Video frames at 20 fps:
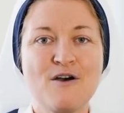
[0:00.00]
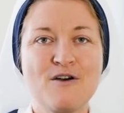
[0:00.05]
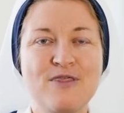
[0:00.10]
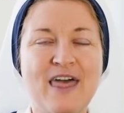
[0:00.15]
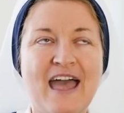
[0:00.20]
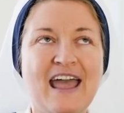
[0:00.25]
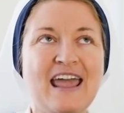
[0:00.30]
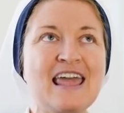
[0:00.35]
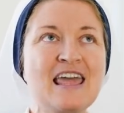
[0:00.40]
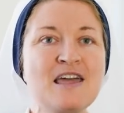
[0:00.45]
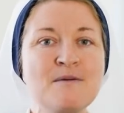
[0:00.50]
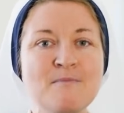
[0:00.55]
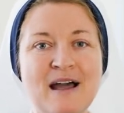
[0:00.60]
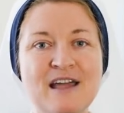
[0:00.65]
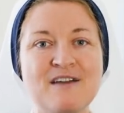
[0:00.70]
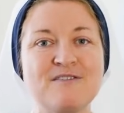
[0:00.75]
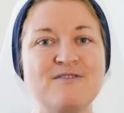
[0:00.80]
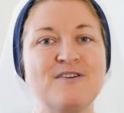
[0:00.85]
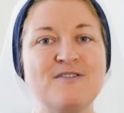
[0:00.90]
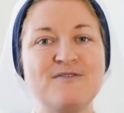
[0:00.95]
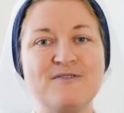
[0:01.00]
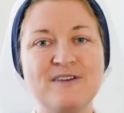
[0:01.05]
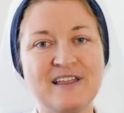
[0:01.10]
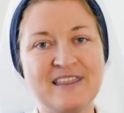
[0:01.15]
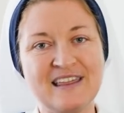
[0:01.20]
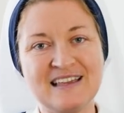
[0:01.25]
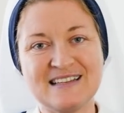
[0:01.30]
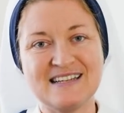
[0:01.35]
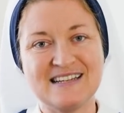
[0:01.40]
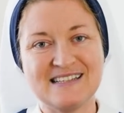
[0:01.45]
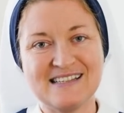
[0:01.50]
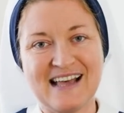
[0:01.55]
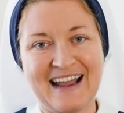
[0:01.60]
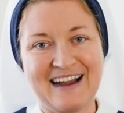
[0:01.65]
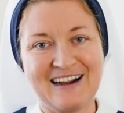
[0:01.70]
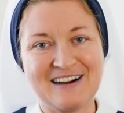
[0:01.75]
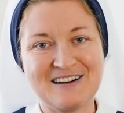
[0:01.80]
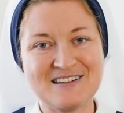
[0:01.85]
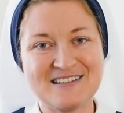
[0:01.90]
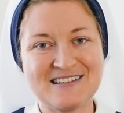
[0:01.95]
that he might fulfill these
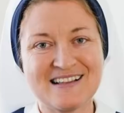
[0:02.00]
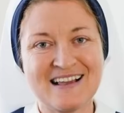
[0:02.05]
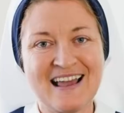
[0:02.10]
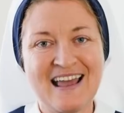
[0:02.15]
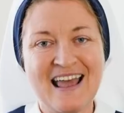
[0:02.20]
desires.